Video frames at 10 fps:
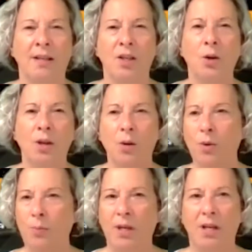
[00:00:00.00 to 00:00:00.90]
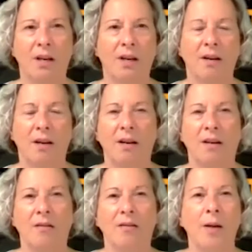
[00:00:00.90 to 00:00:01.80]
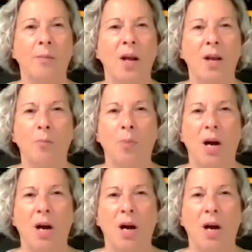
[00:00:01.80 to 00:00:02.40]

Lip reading: There would be a MLM